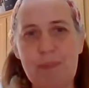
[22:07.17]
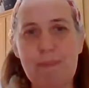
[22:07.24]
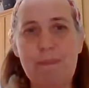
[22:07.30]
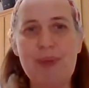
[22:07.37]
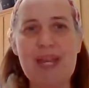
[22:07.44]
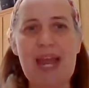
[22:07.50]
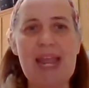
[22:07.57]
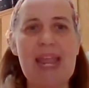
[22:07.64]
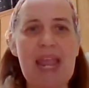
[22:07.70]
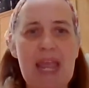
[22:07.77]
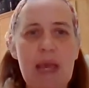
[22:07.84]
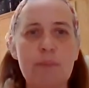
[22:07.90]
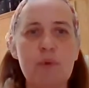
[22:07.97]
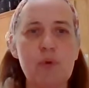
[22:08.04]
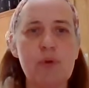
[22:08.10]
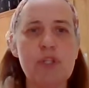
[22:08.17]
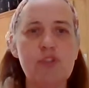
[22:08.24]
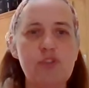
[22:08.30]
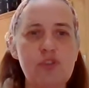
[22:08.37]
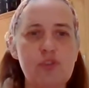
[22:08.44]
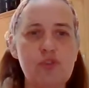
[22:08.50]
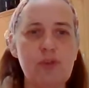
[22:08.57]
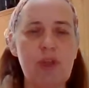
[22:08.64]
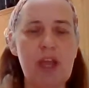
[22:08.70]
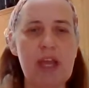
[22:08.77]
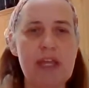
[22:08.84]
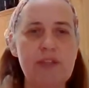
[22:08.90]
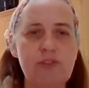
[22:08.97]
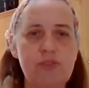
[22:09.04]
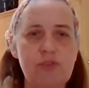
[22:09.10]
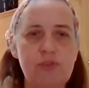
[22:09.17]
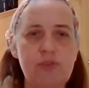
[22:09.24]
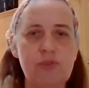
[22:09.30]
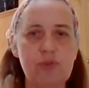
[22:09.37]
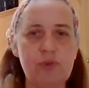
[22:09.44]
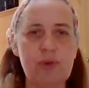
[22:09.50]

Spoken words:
But I am going to try to do